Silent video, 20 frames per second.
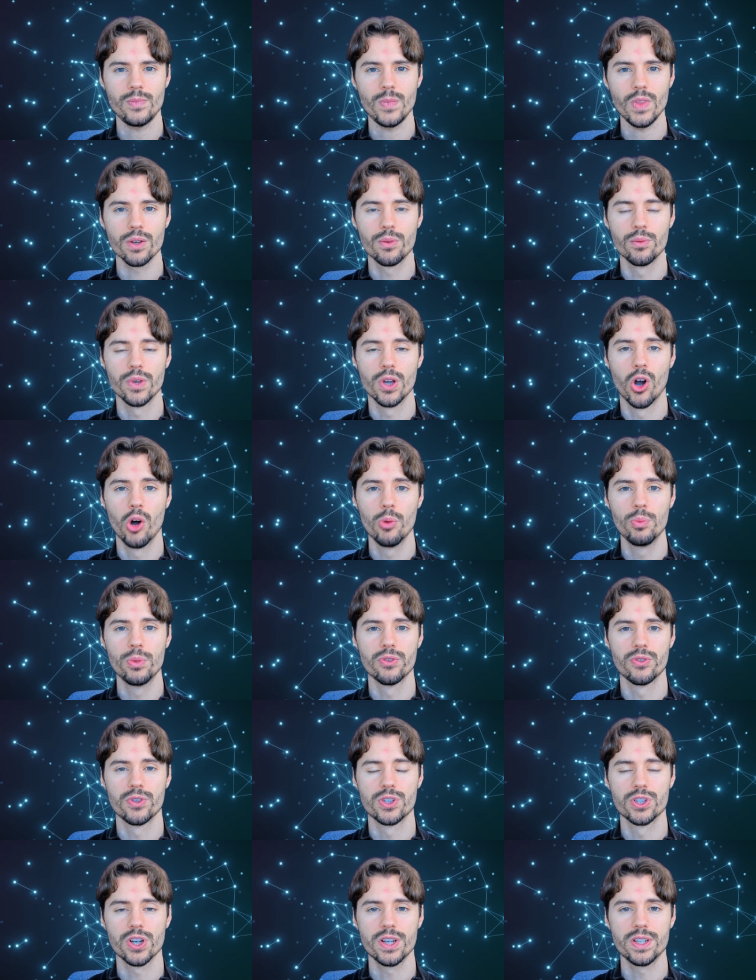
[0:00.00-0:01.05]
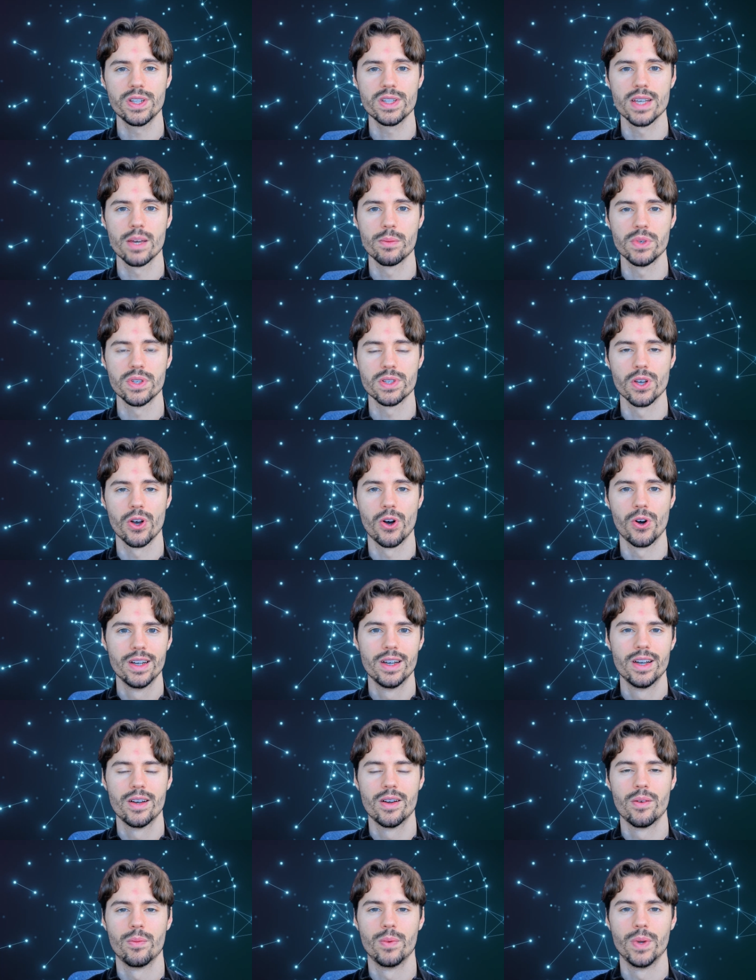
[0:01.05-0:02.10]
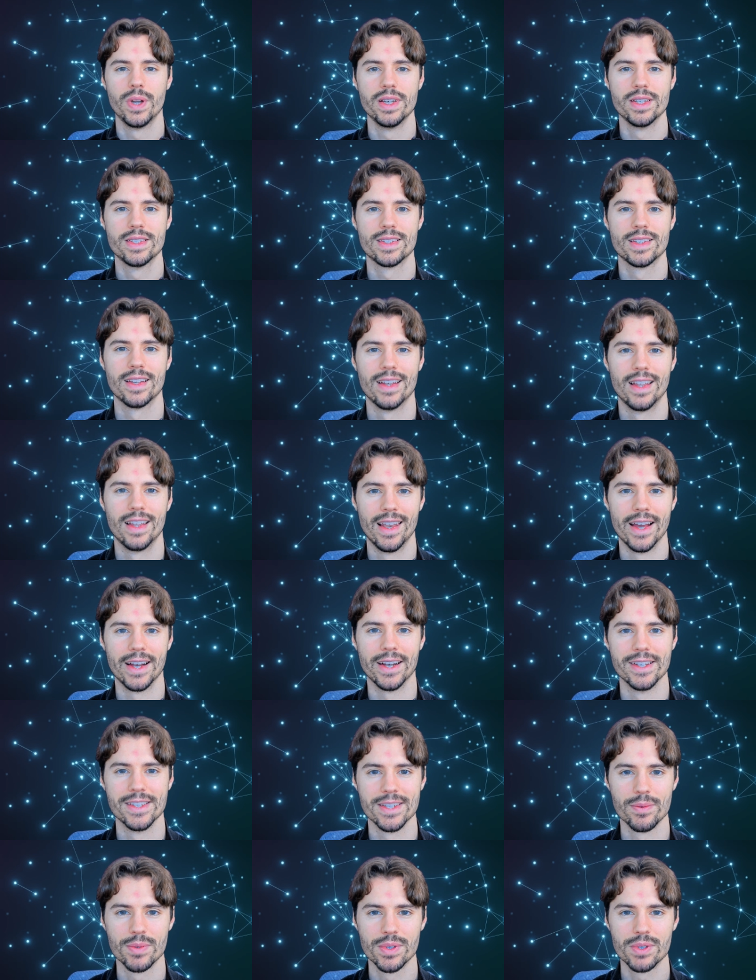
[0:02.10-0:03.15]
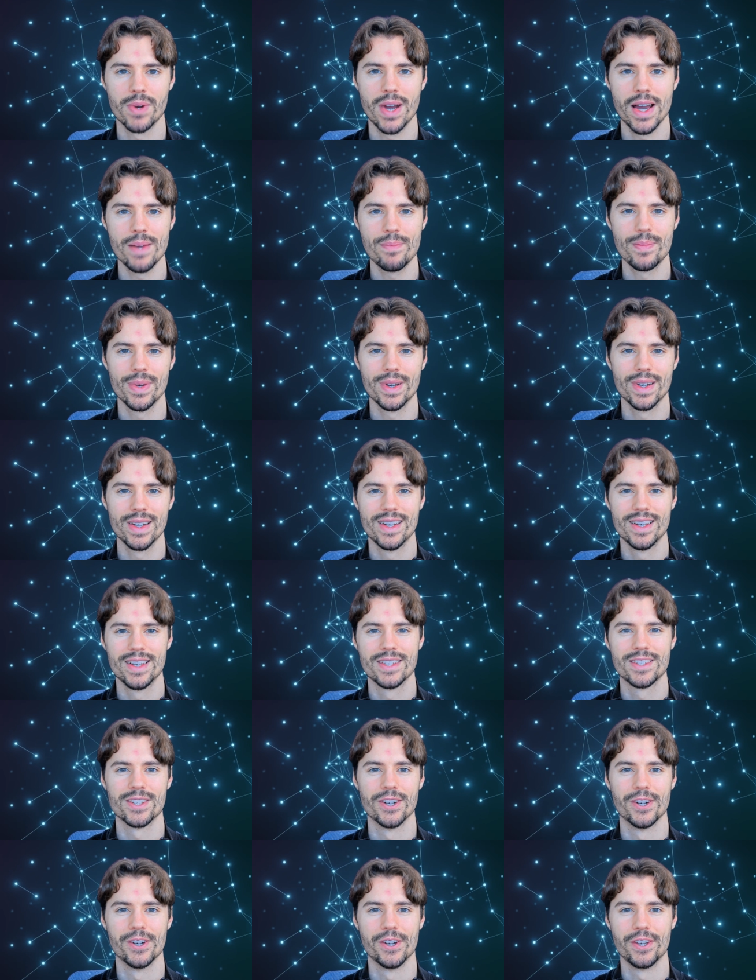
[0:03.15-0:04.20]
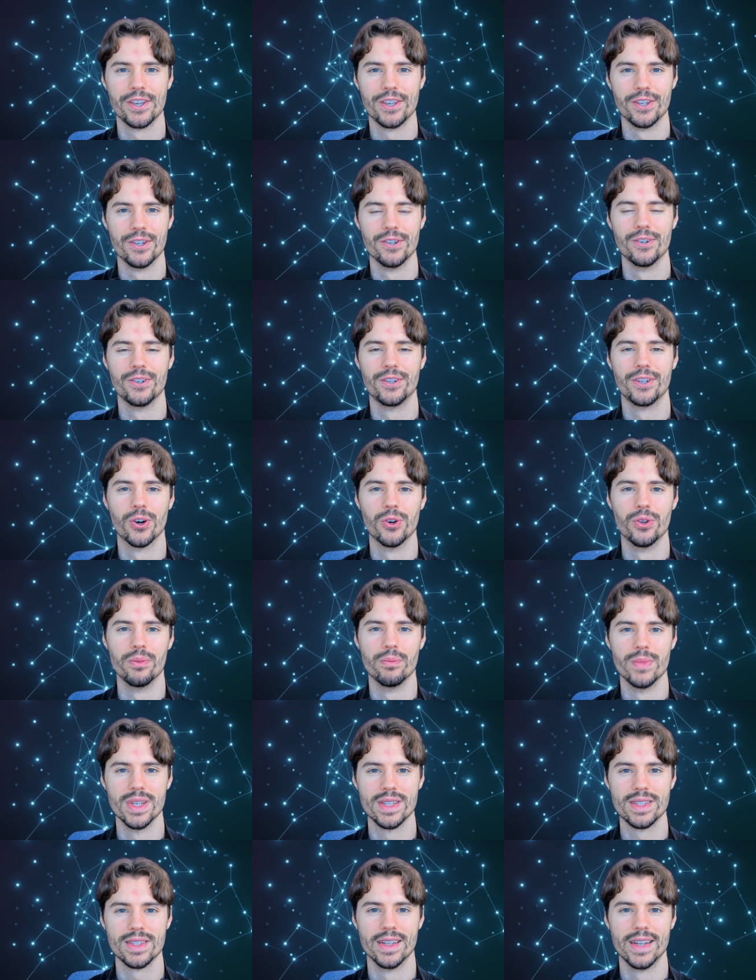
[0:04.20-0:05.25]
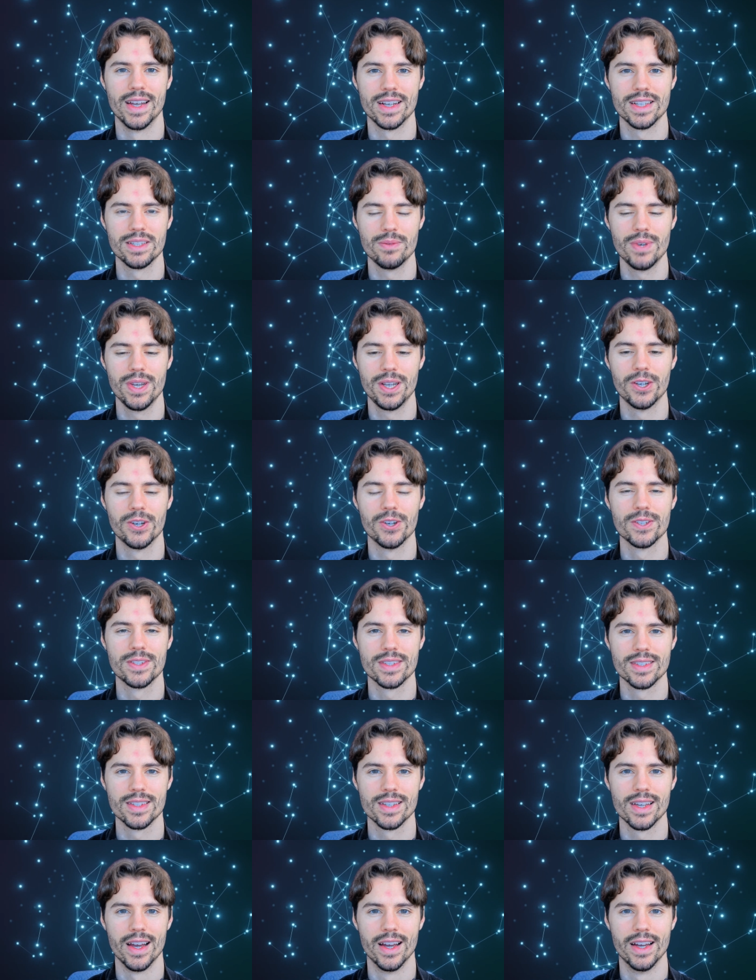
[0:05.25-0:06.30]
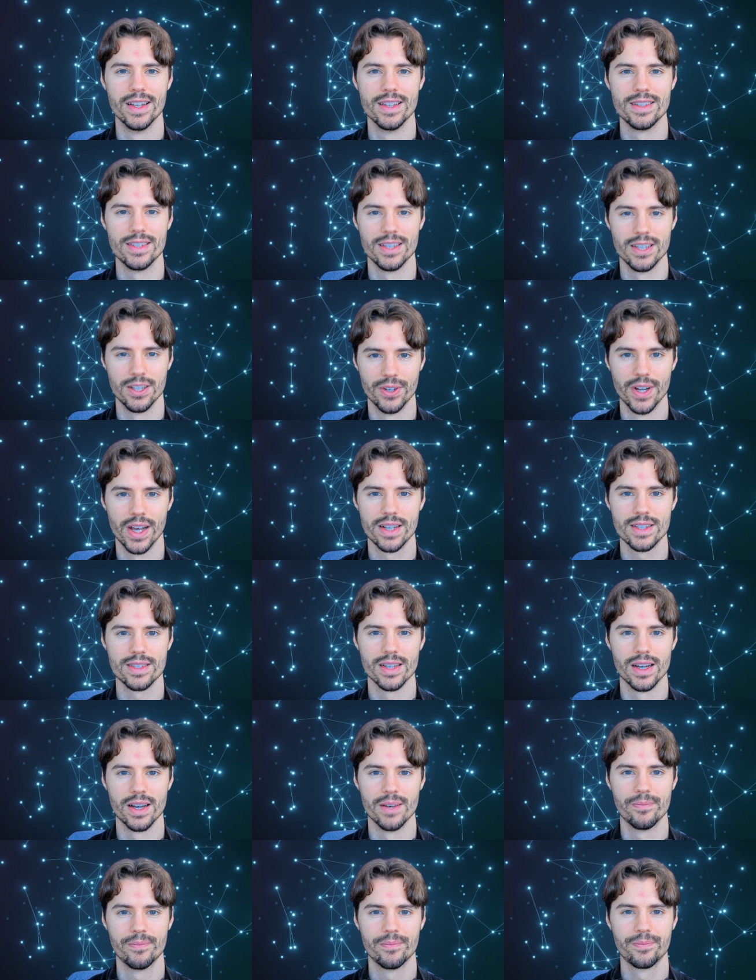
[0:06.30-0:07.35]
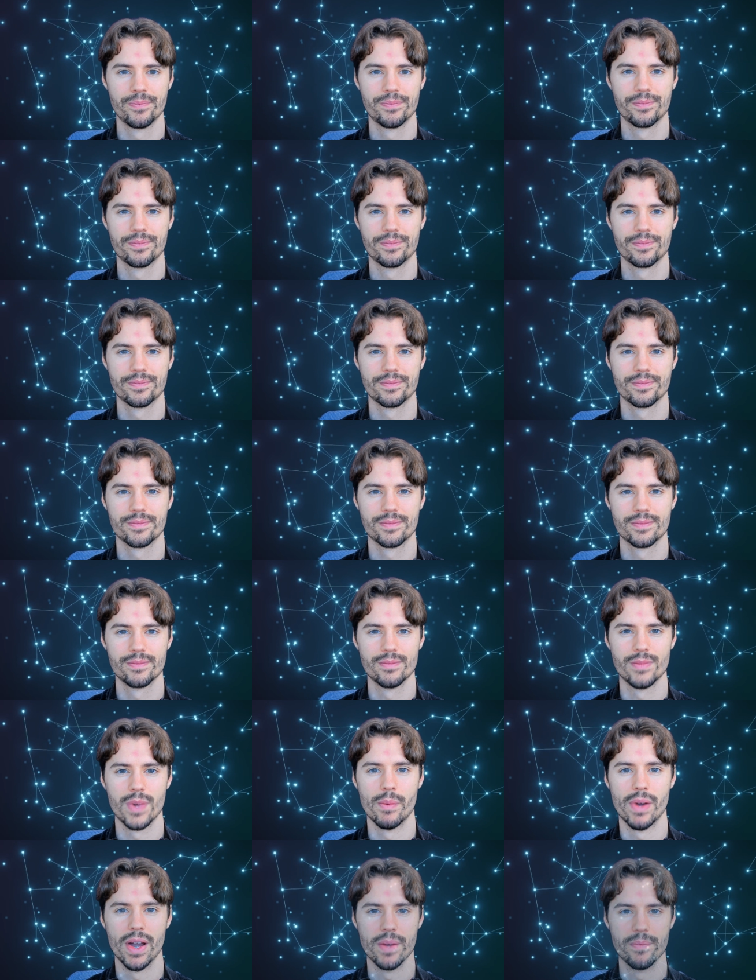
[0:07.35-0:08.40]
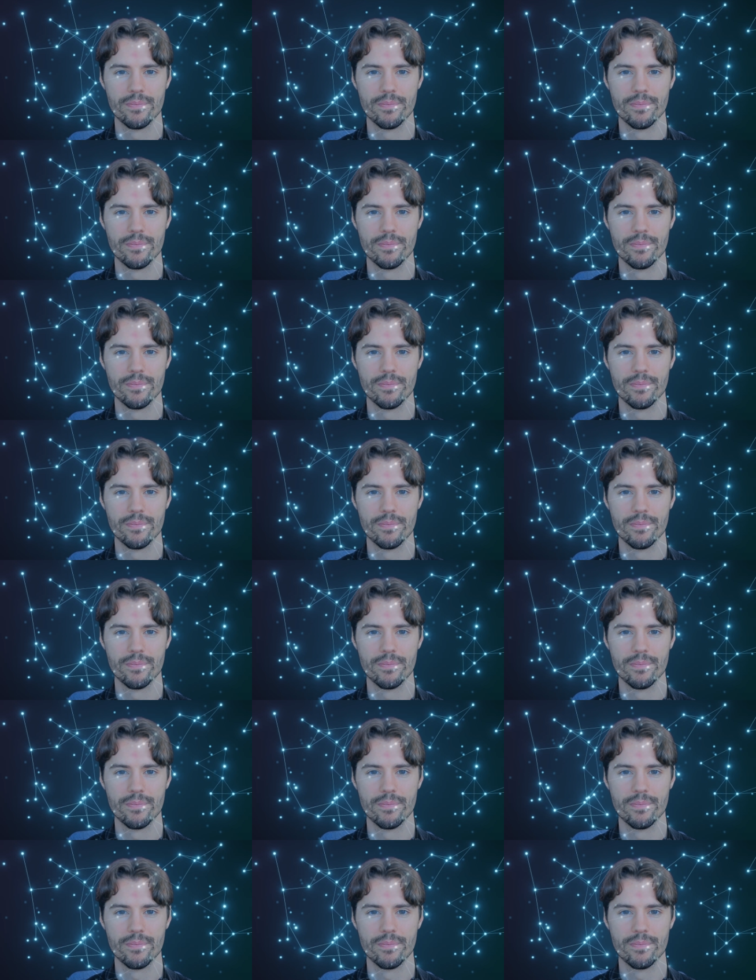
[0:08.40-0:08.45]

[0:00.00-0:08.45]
We hope you've enjoyed this episode. Please like and subscribe so you don't miss the next videos and see you next time. Bye bye.